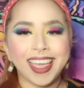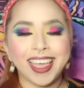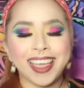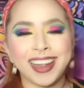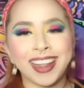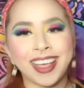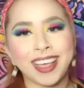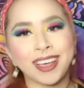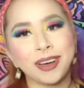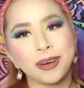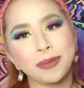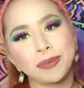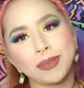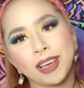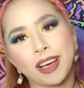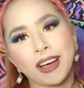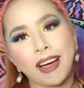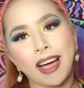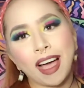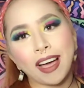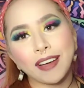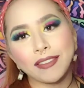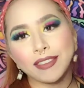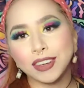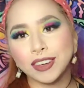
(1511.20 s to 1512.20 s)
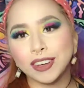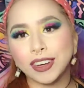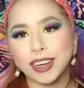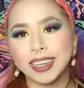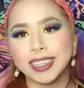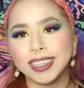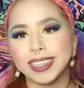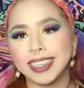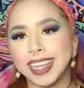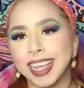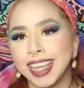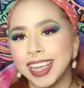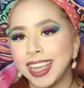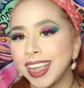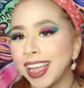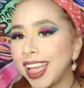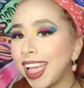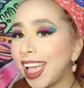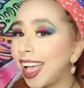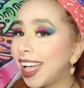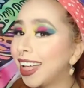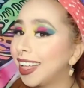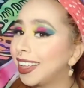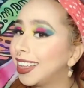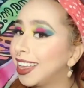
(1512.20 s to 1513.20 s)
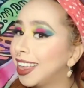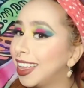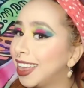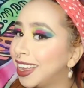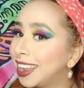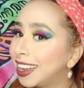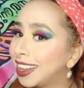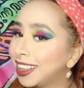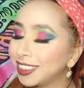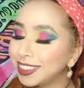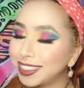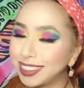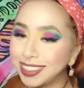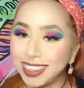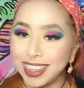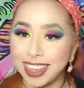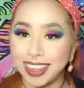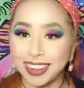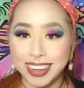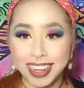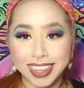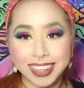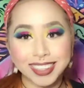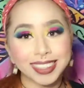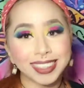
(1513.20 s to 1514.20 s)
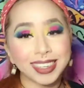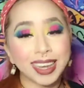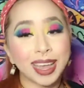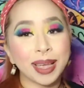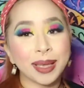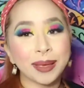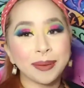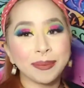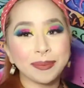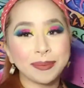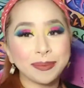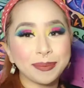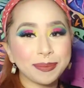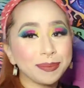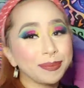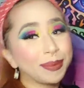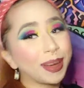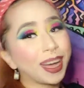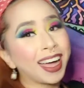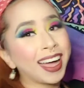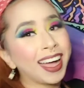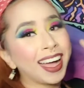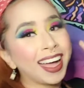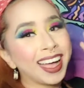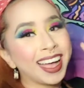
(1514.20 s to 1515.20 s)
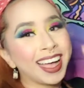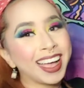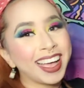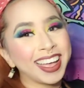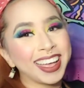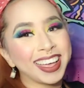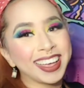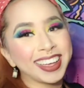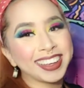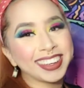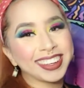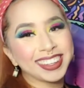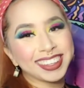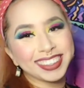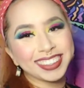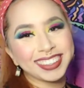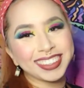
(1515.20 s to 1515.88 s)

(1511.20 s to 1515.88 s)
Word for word: And I hope y'all have a great day, and I'll see y'all next time. Bye!